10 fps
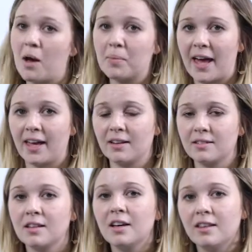
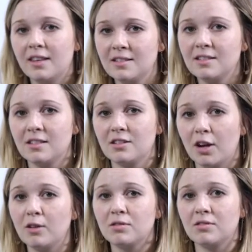cupcakes. This is the
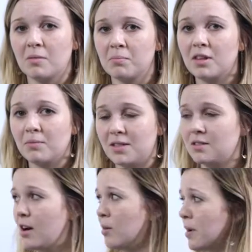total number that we
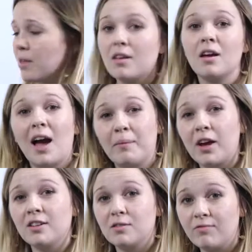start with, and we're
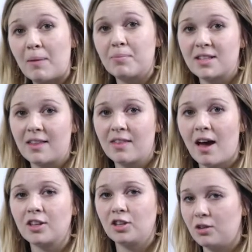going to represent
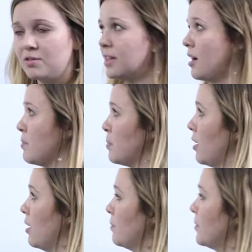that using our
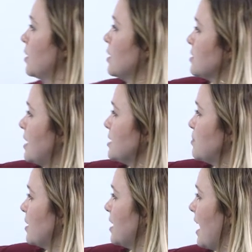bar. So let's
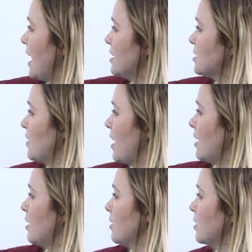put an H for
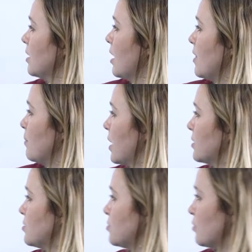Hannah, and then we're going
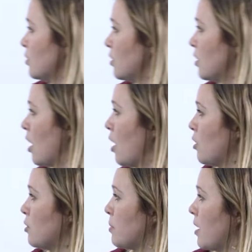to draw a
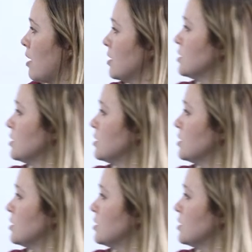whole bar